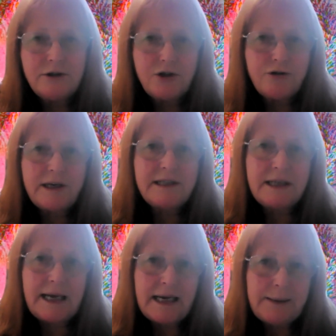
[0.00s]
stress
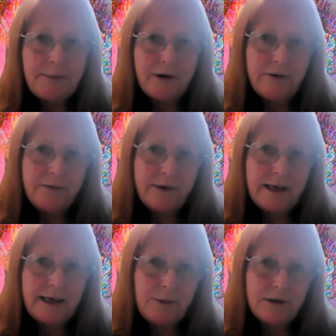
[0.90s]
to anybody
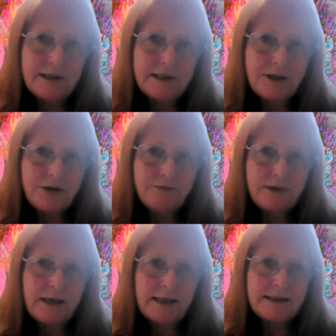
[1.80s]
really wanting to
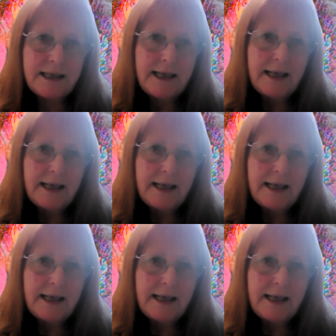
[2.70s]
write